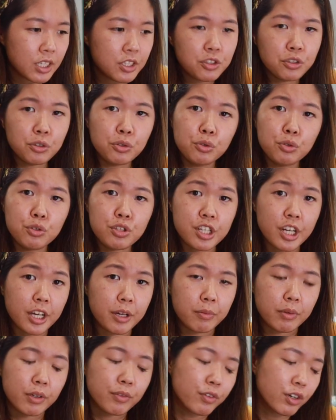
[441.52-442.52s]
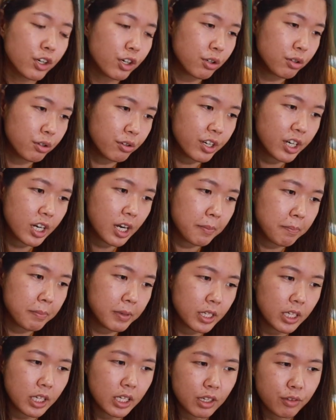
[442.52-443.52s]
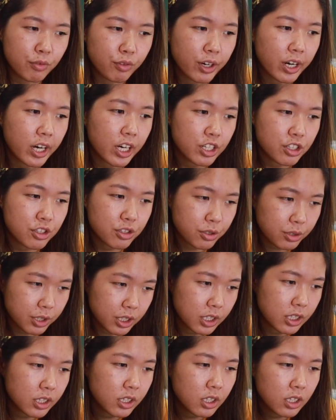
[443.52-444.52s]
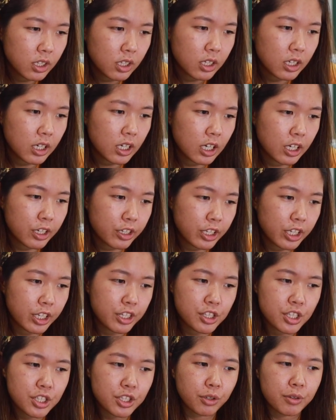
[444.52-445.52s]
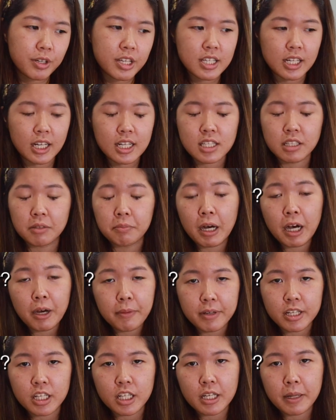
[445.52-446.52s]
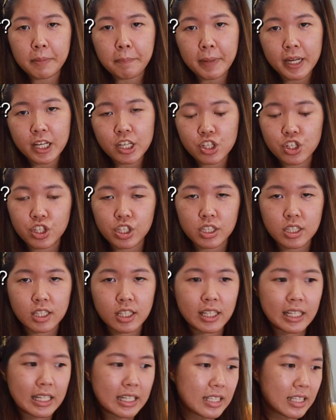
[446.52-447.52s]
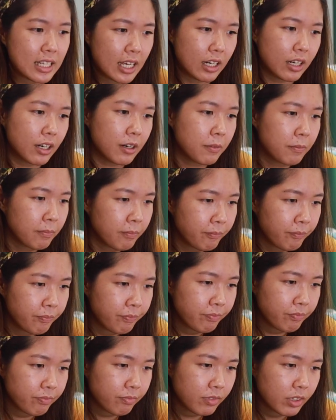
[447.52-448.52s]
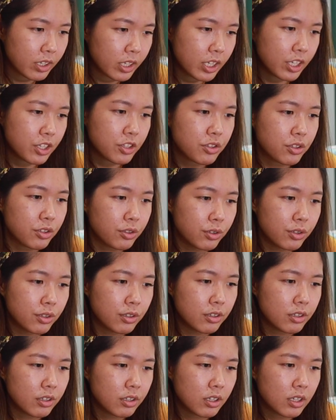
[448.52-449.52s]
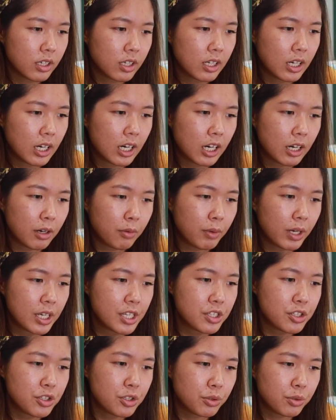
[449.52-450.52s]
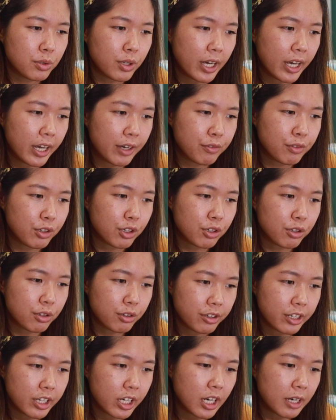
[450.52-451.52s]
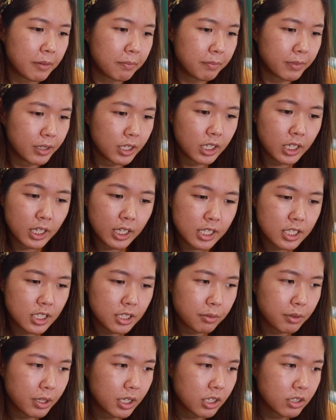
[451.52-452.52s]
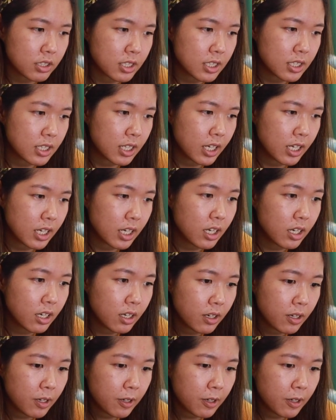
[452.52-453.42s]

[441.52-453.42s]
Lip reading: So do check with your courier company if you are unsure. You can just always ask them how many packages did they send. Okay, so once you have your courier company, let's see what else is there.